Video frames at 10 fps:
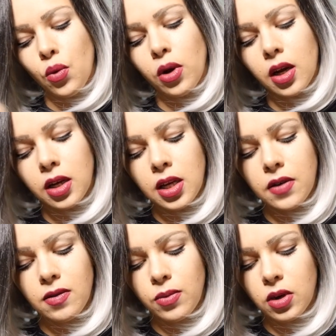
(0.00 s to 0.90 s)
we're going to
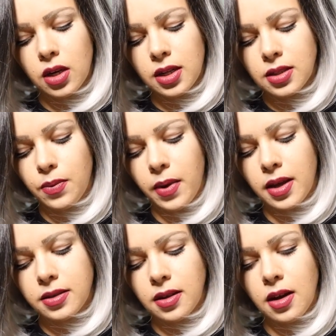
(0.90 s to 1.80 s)
even put it as a
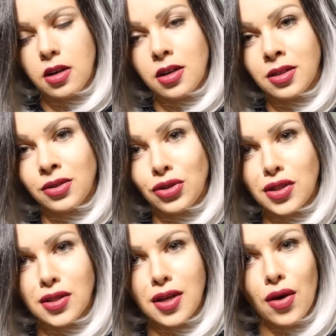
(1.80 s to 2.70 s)
base layer
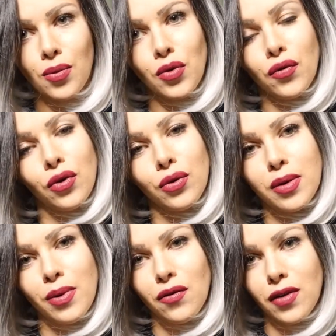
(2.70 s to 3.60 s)
just now before
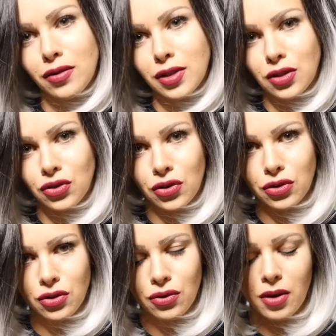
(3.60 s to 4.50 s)
we put foundation
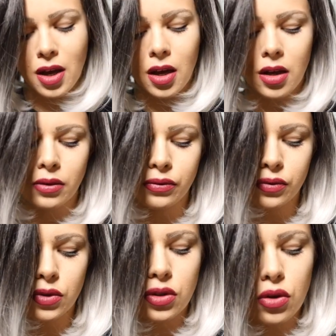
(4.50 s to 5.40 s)
on you, okay?
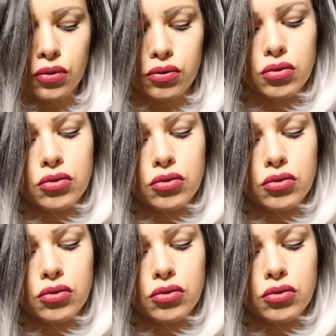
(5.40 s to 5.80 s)
So,